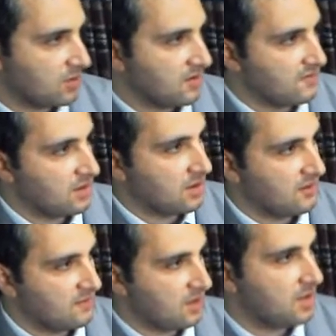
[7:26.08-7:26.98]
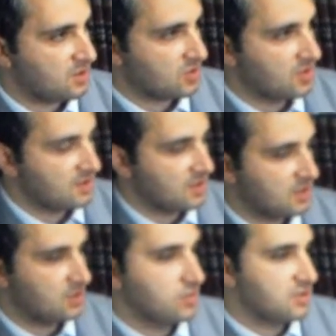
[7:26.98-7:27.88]
Code of the English
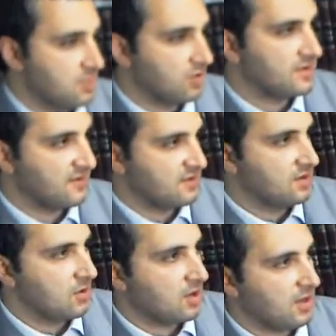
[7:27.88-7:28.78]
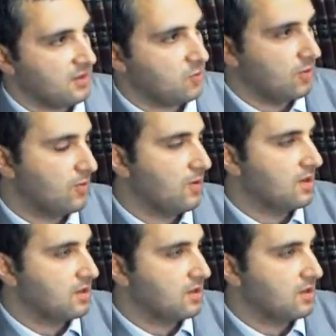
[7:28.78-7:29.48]
translation, which most of them at work